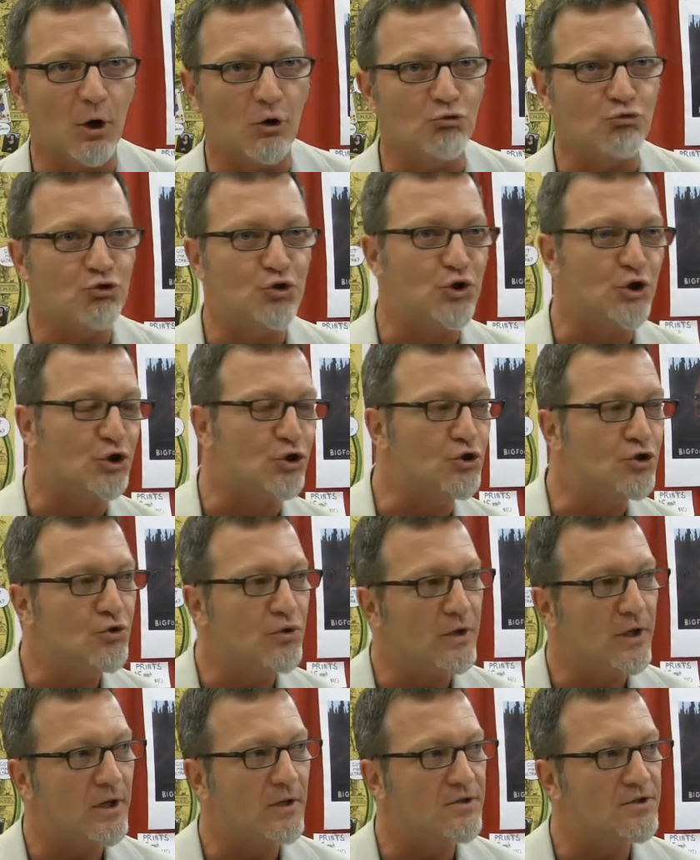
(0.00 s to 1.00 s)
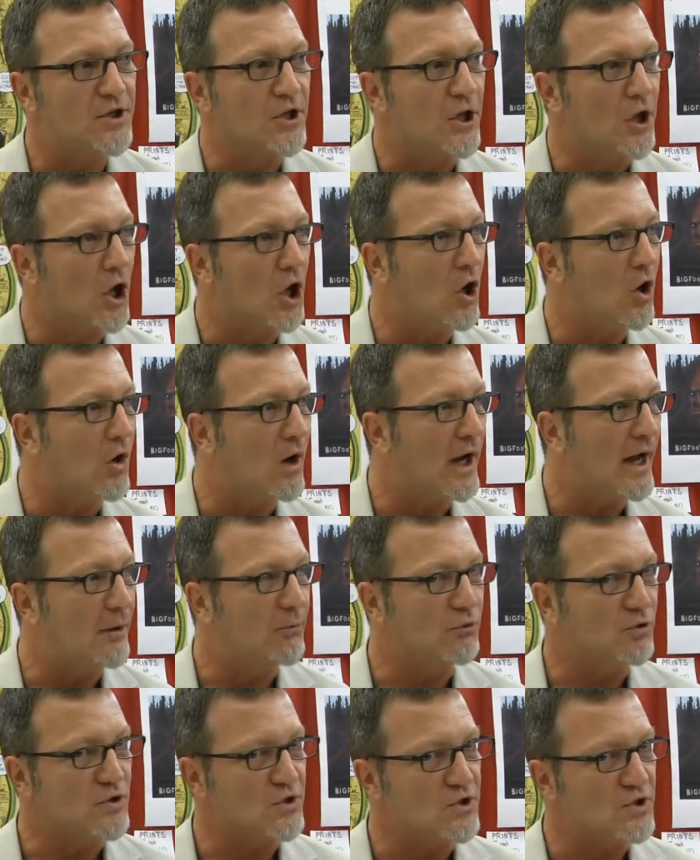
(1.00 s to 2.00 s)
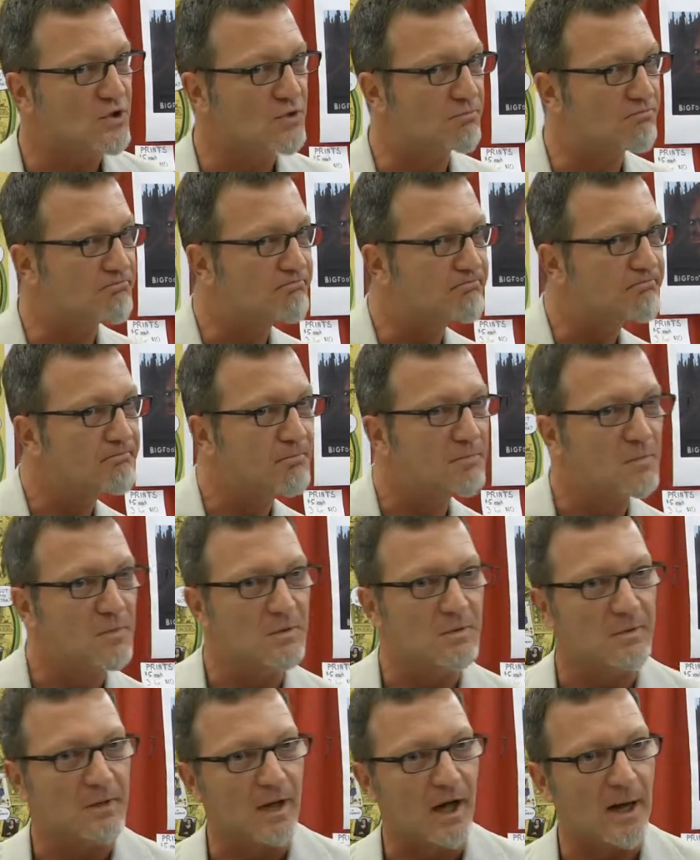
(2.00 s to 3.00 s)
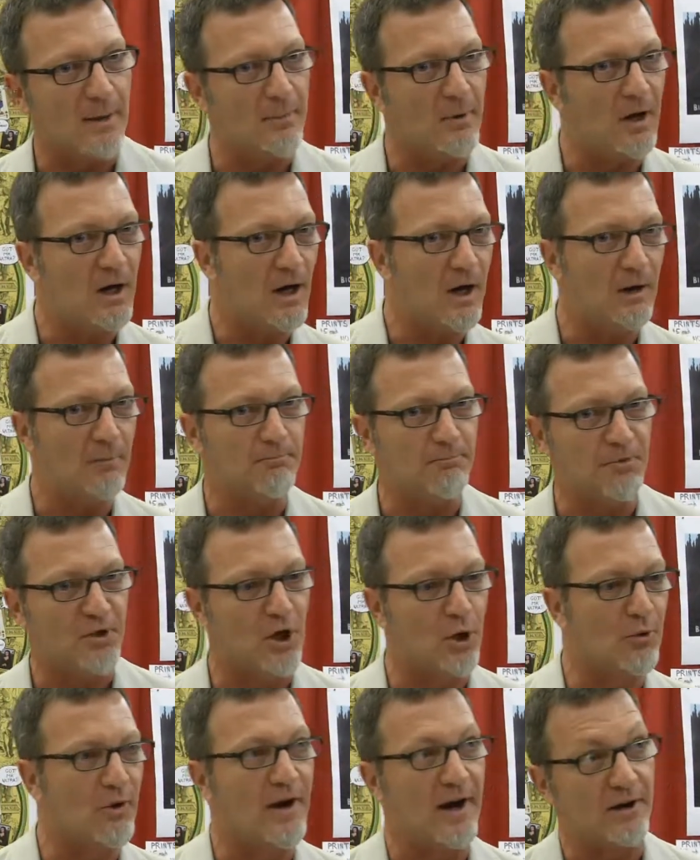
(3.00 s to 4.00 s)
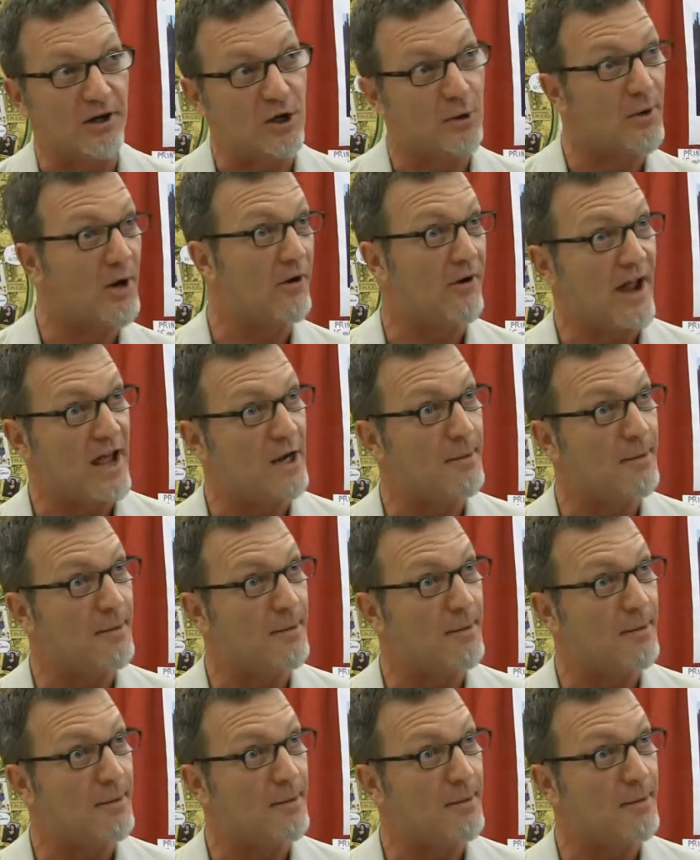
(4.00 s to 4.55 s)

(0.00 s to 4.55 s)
about uh, two years ago, I was I'm a career, career